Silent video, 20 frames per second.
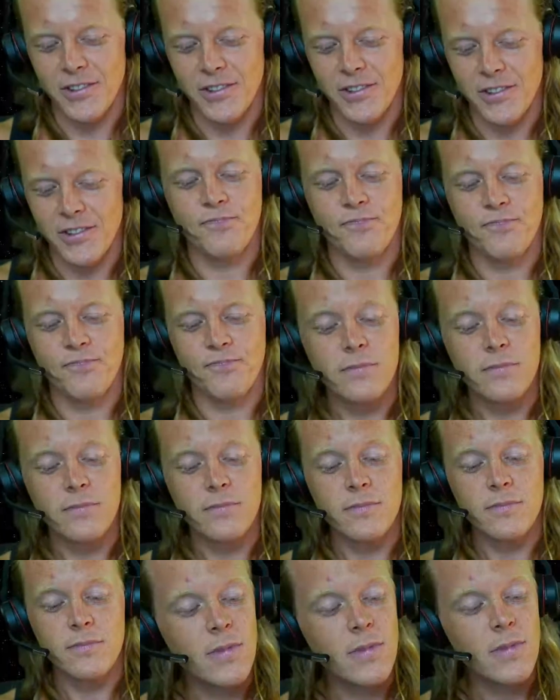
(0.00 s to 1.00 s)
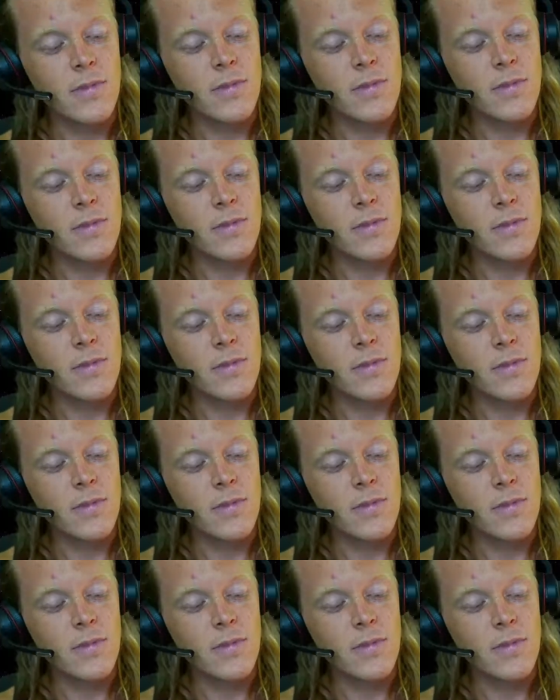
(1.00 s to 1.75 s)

And we're going to